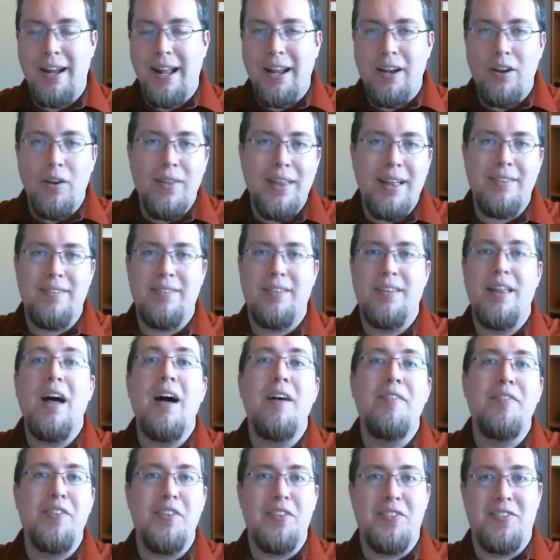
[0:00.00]
I know that's
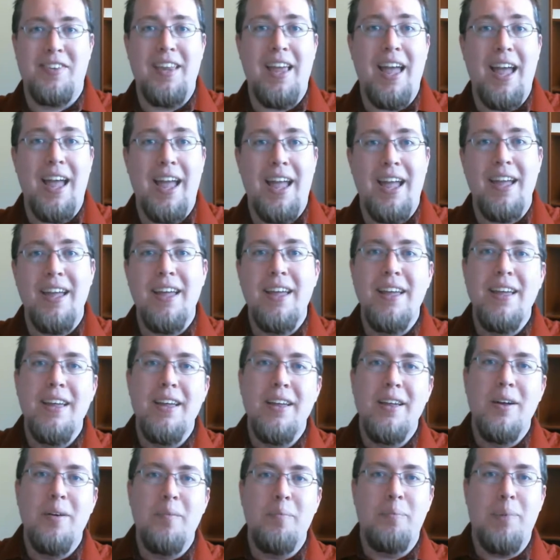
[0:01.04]
tough to say,
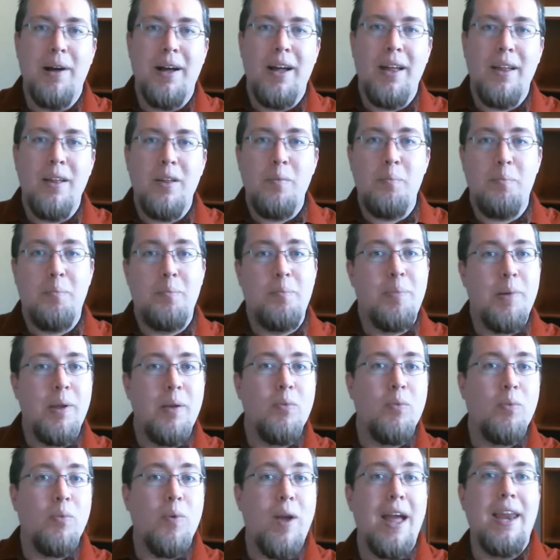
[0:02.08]
but be
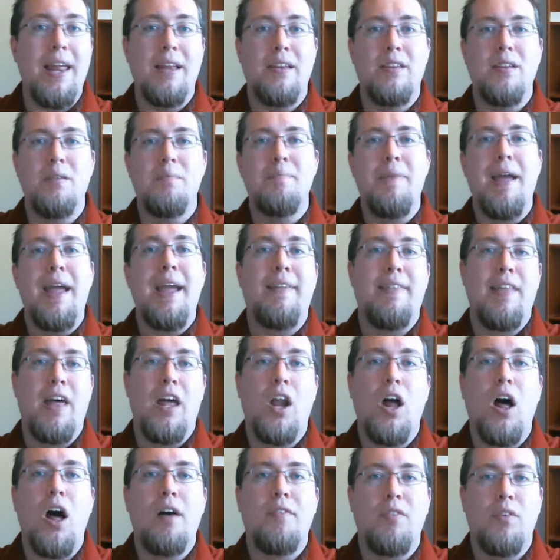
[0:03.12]
ready to make that
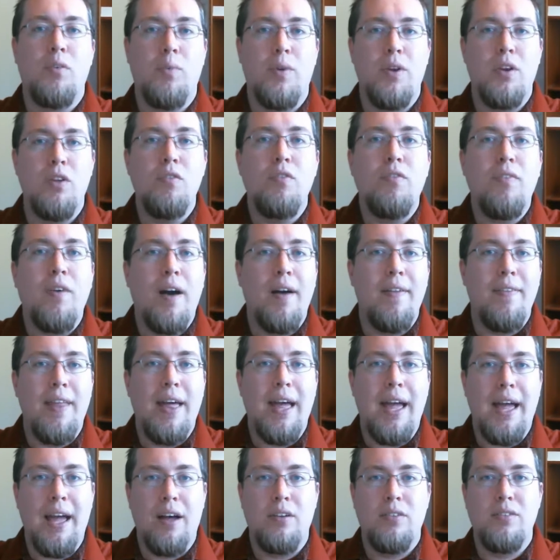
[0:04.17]
offer when you find
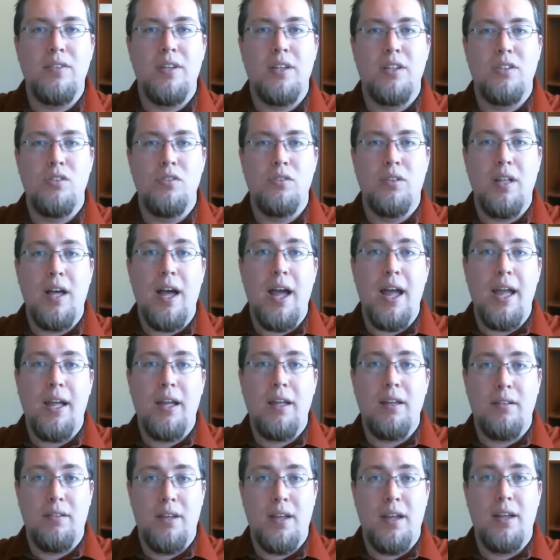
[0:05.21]
that house that you
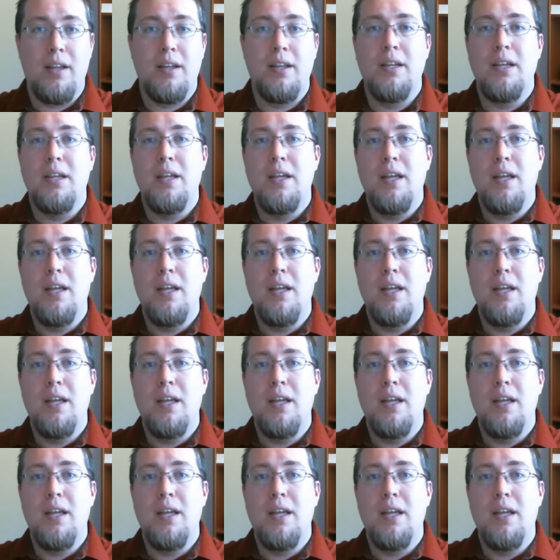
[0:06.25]
like, okay?